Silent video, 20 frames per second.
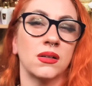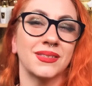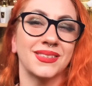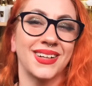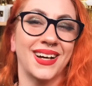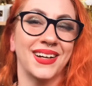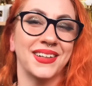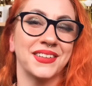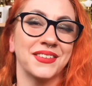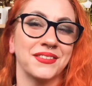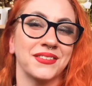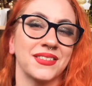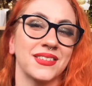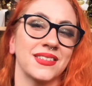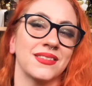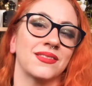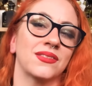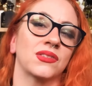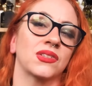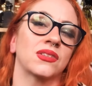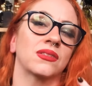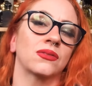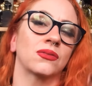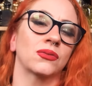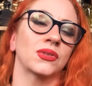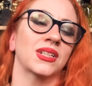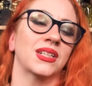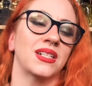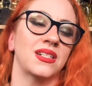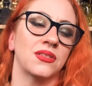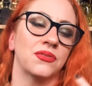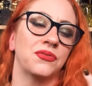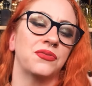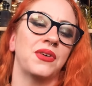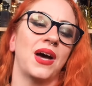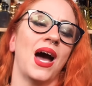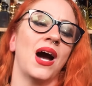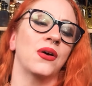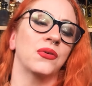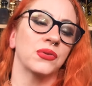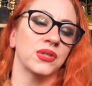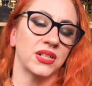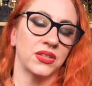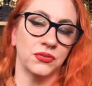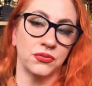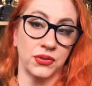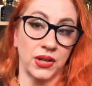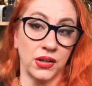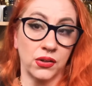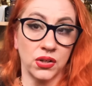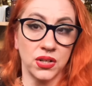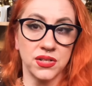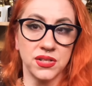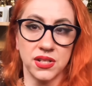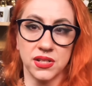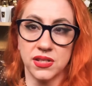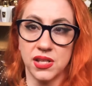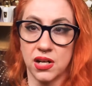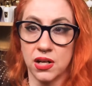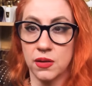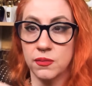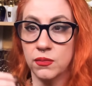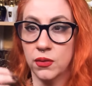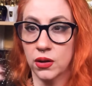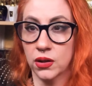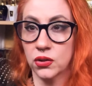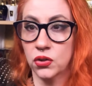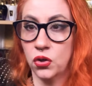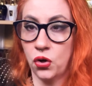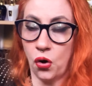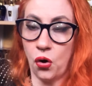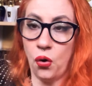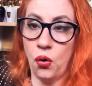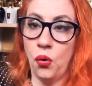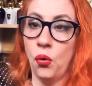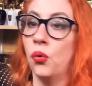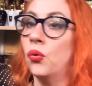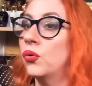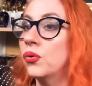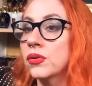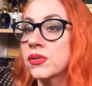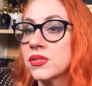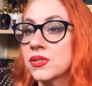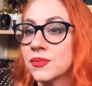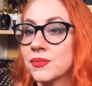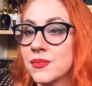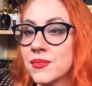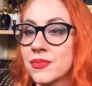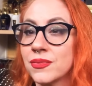kind of really devouring fragrances that are more cold.